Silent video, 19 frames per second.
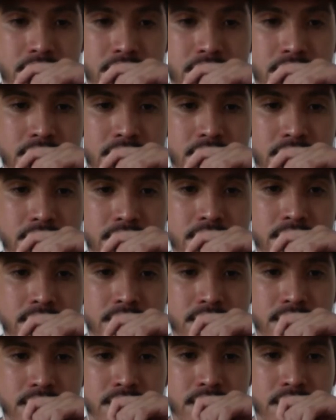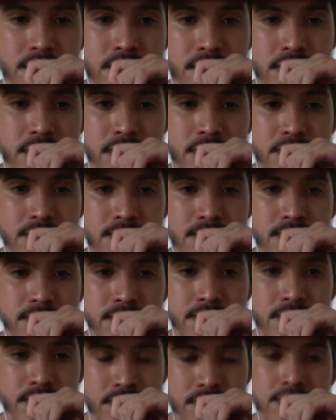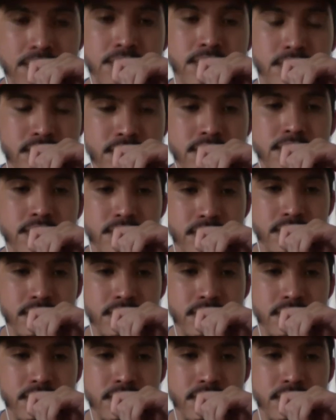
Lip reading: well, prove it to me. And what does that even mean, bro?